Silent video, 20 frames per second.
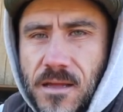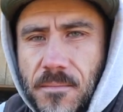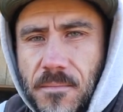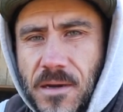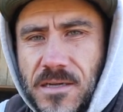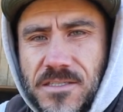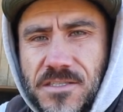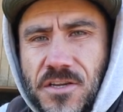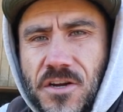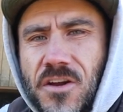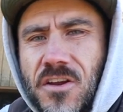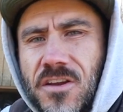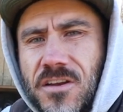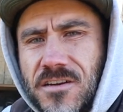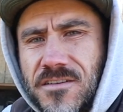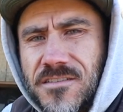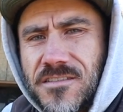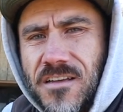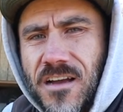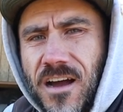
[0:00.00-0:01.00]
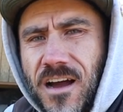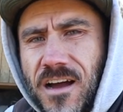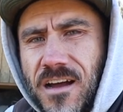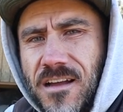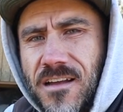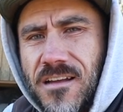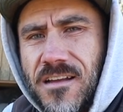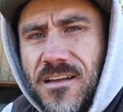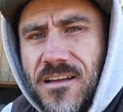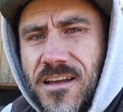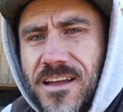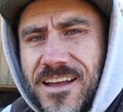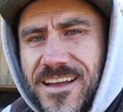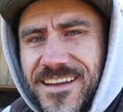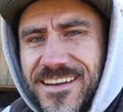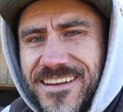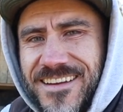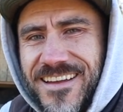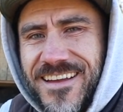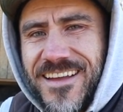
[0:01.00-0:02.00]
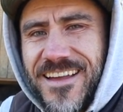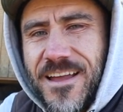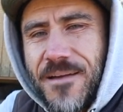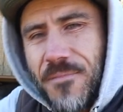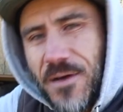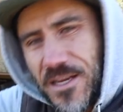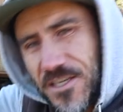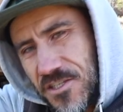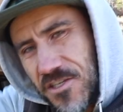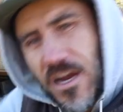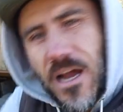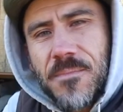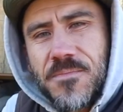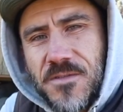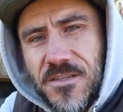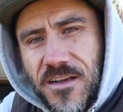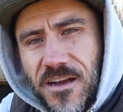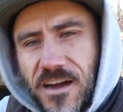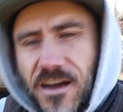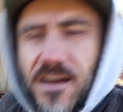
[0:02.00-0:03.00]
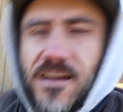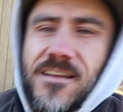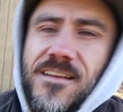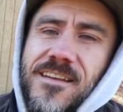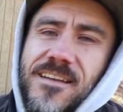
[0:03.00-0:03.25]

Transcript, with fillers: my circular saw, my chop saw.